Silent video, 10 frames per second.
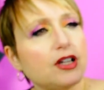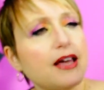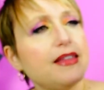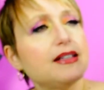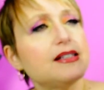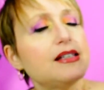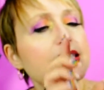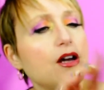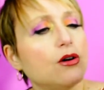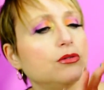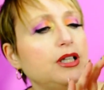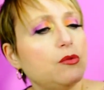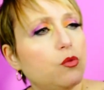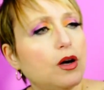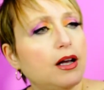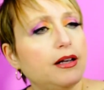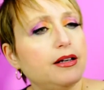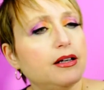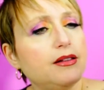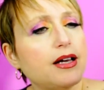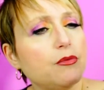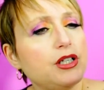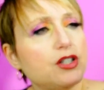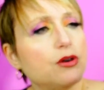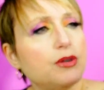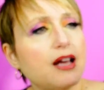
I think this is the only one that we don't